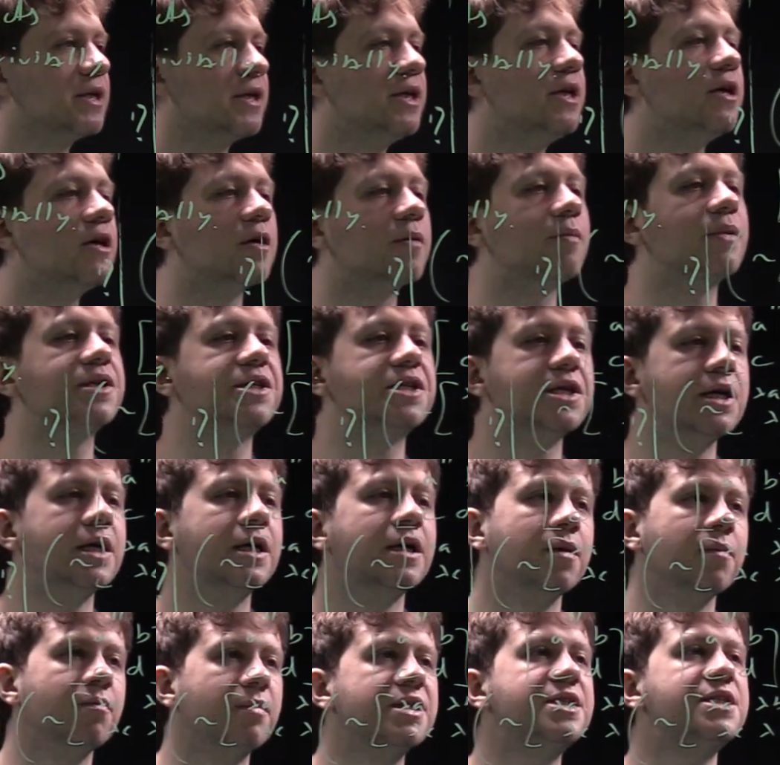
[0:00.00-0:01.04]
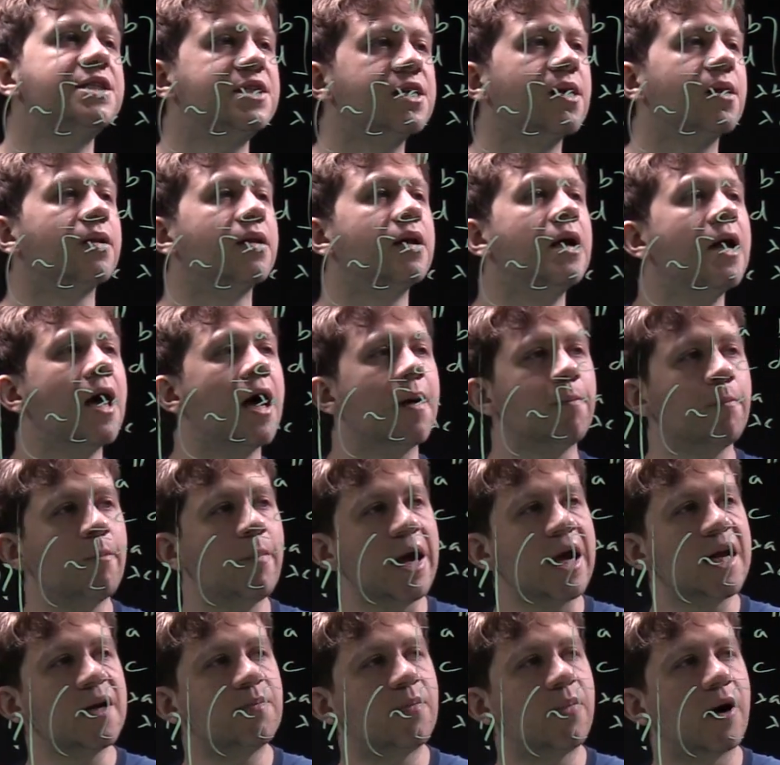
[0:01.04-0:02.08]
here, but still,
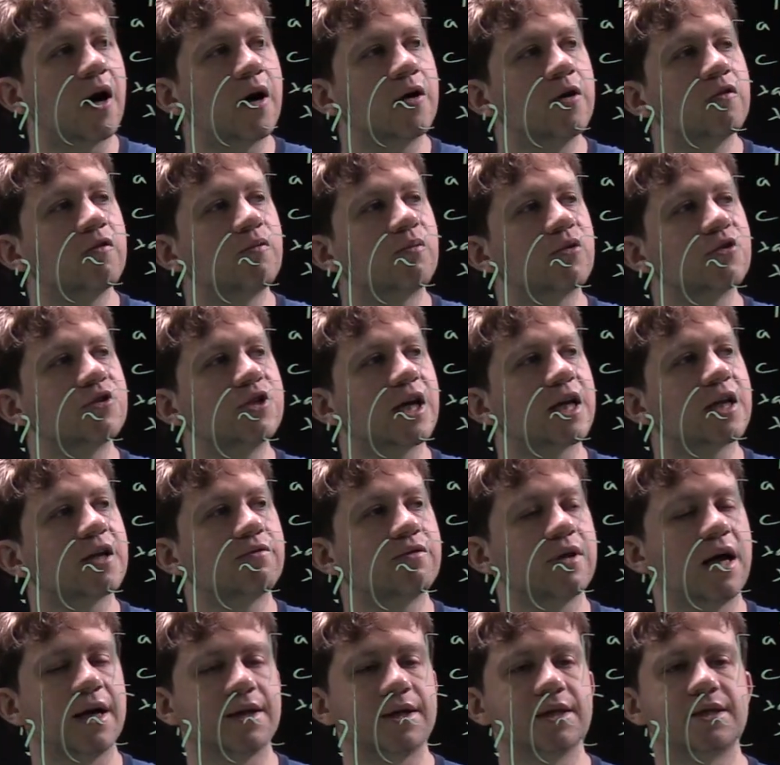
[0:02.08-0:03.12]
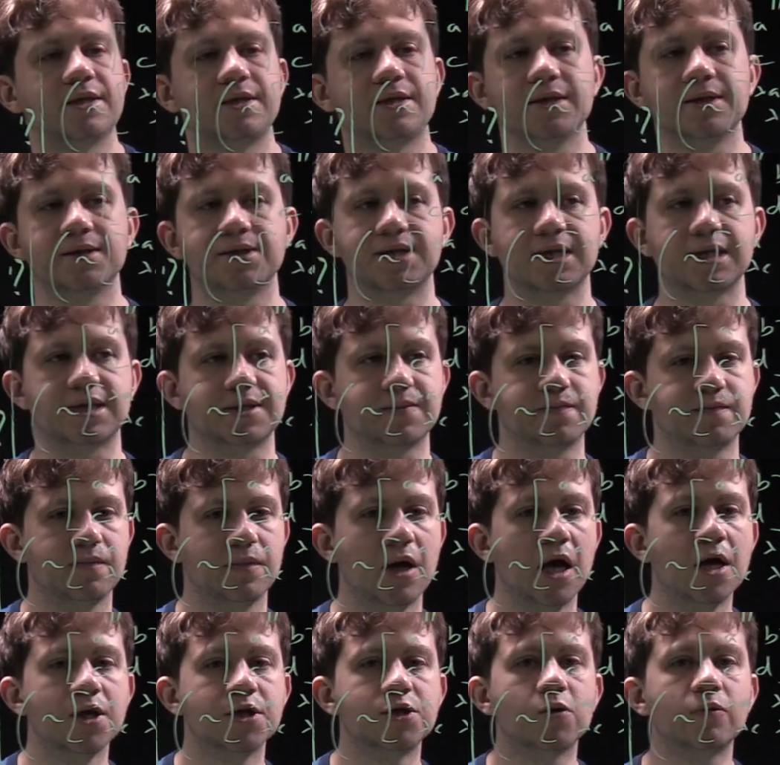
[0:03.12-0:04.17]
main part of projective line is still this.
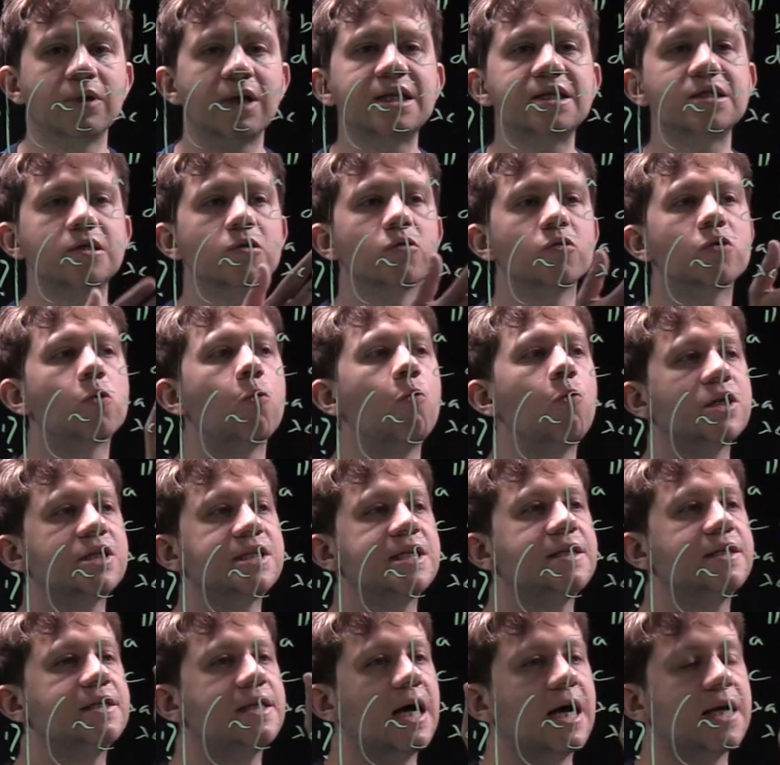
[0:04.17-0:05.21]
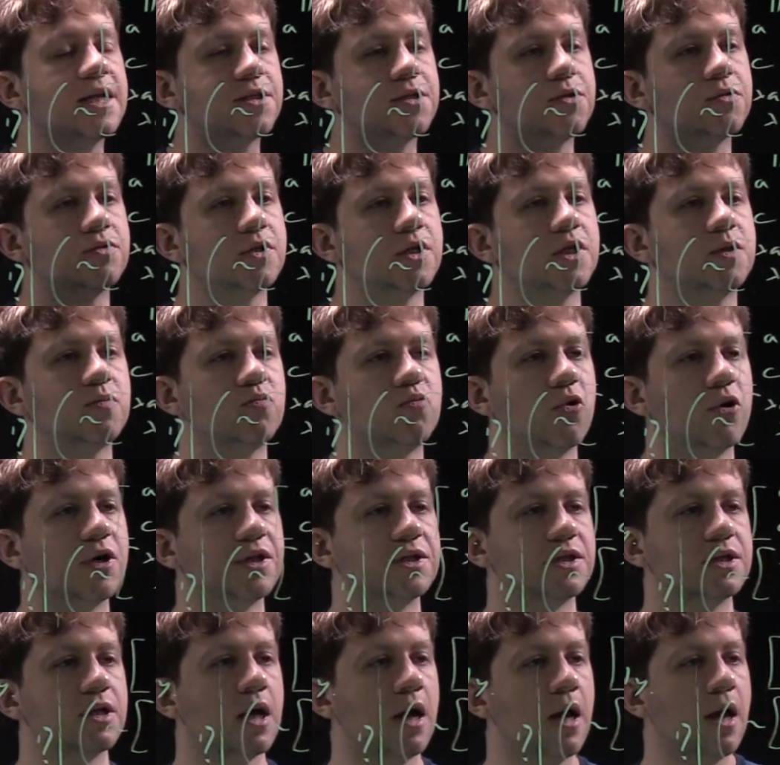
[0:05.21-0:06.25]
So let's look what it does to these
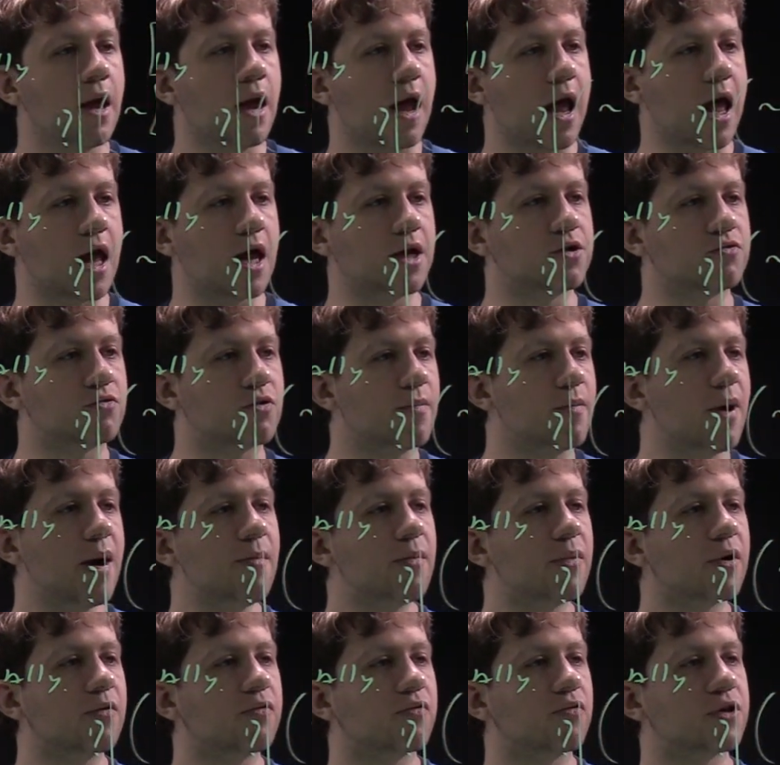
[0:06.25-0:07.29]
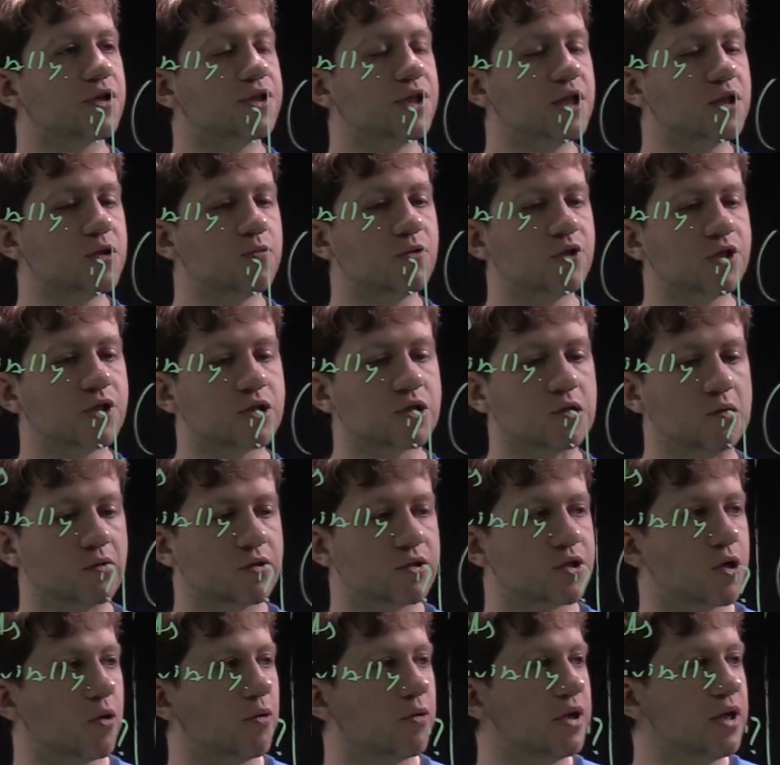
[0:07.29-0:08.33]
points. And remember, for this, we just look,
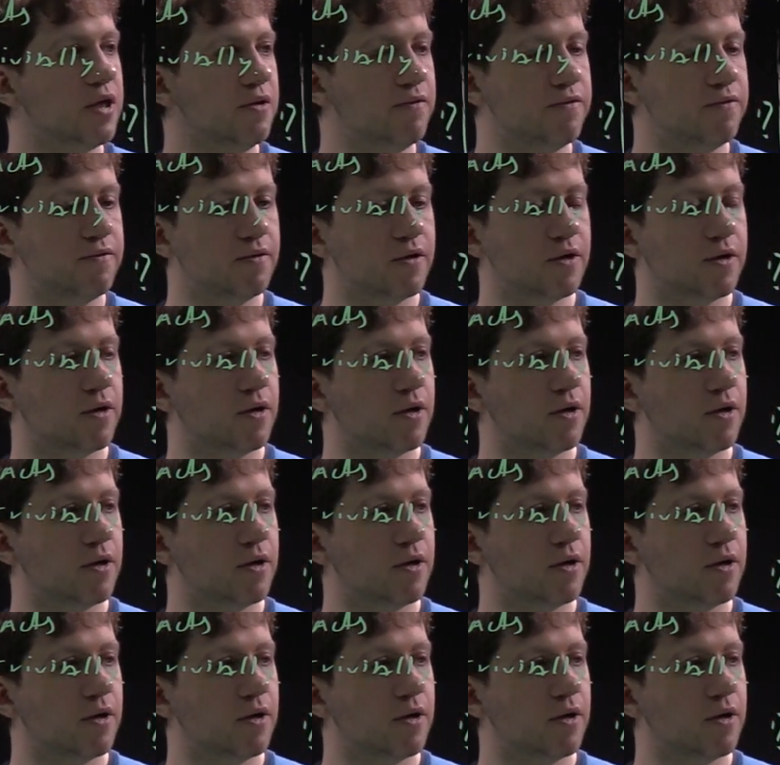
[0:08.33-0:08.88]
so if